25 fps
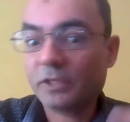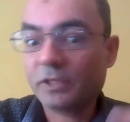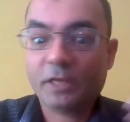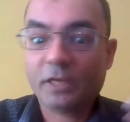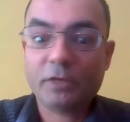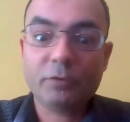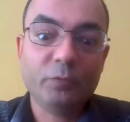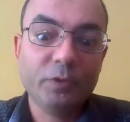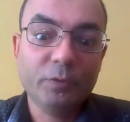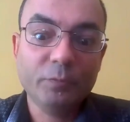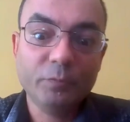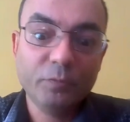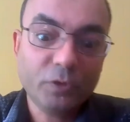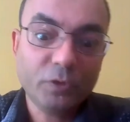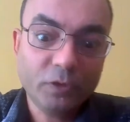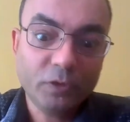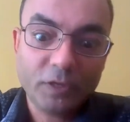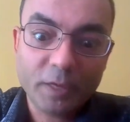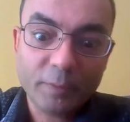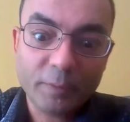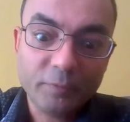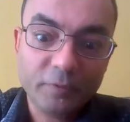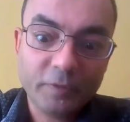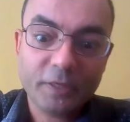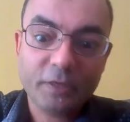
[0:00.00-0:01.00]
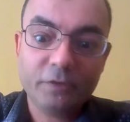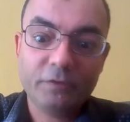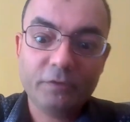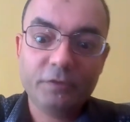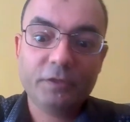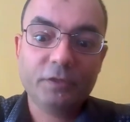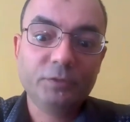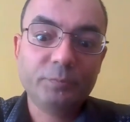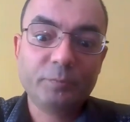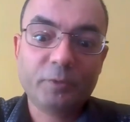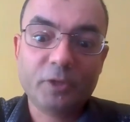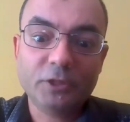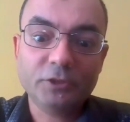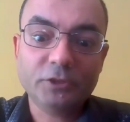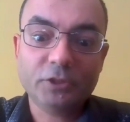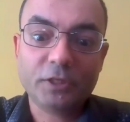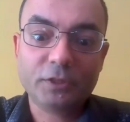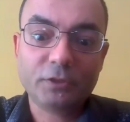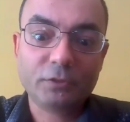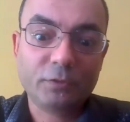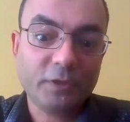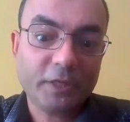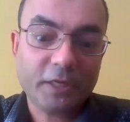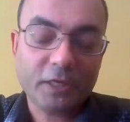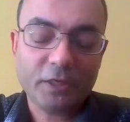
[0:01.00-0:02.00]
Can collaborate on this
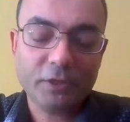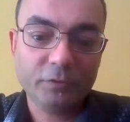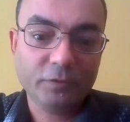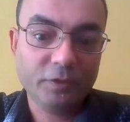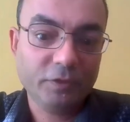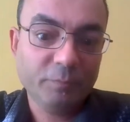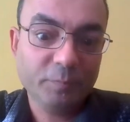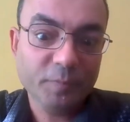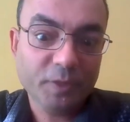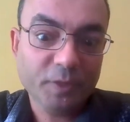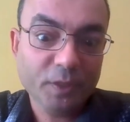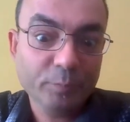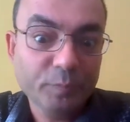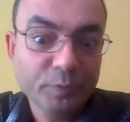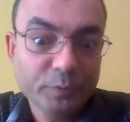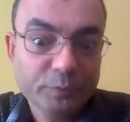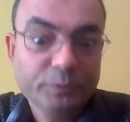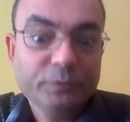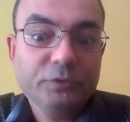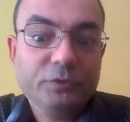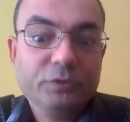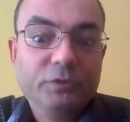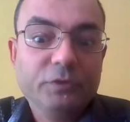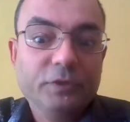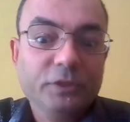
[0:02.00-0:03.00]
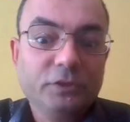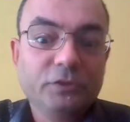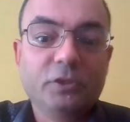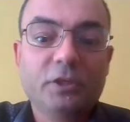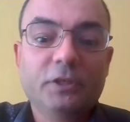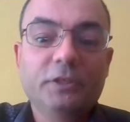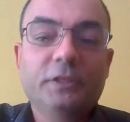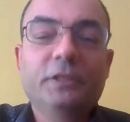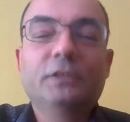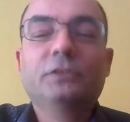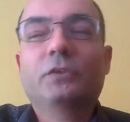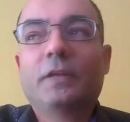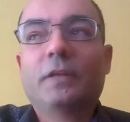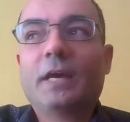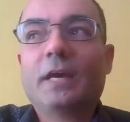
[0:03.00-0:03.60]
project or can you give me a boost on this content?